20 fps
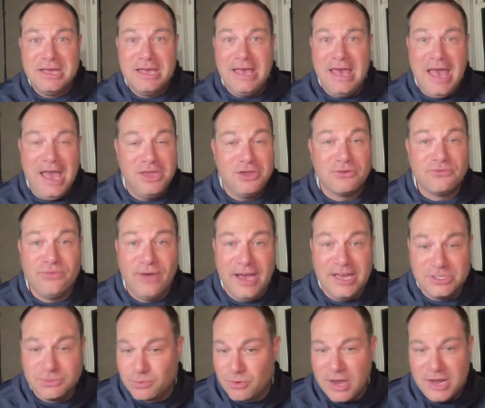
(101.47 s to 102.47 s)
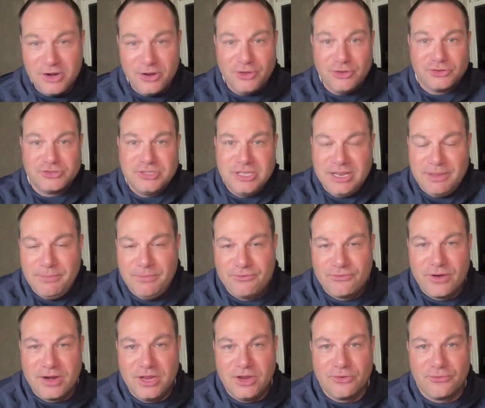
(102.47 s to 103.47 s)
at your vise, where I know you're sitting in
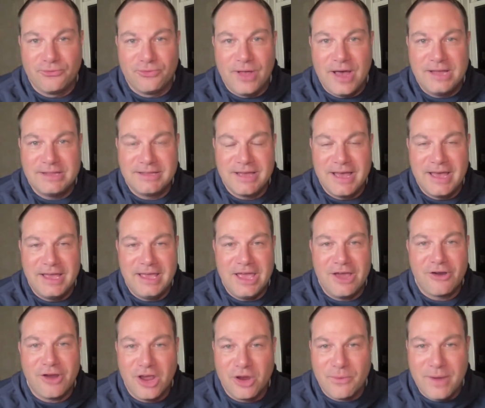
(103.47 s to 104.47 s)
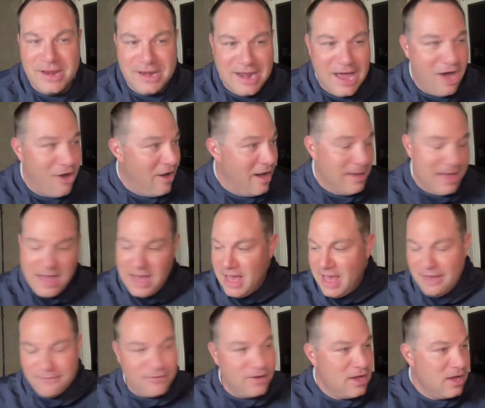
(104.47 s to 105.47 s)
front of your fly tying area right now. I
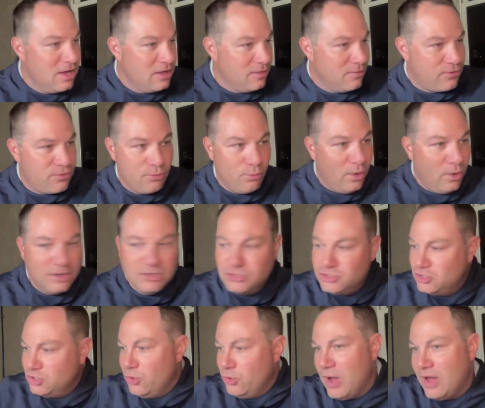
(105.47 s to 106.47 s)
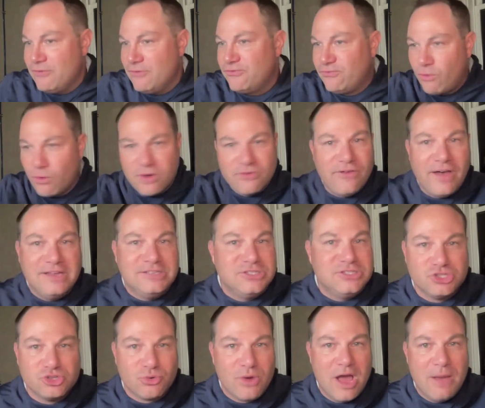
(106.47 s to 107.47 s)
have I have four
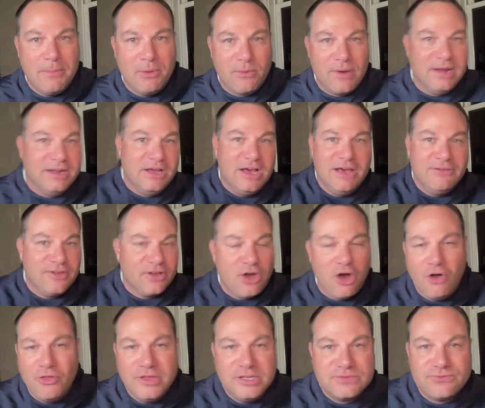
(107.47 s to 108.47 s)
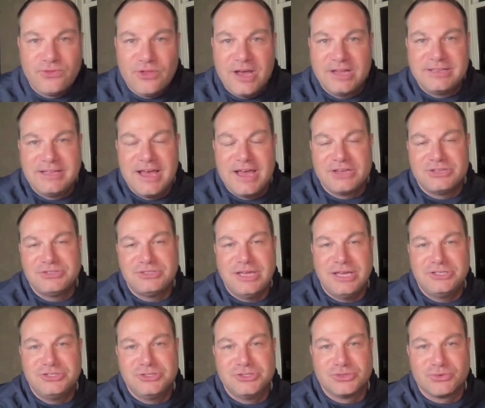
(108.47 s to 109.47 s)
vices around me right now. I have like all these fly tying
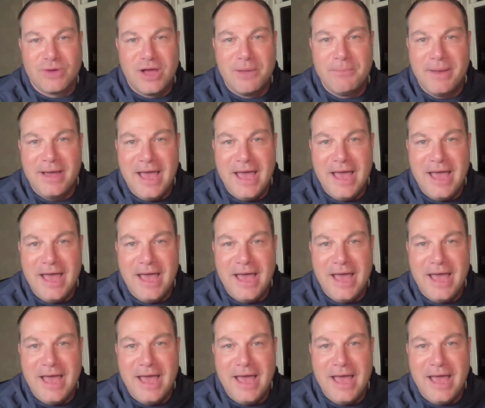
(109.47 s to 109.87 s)
stations around my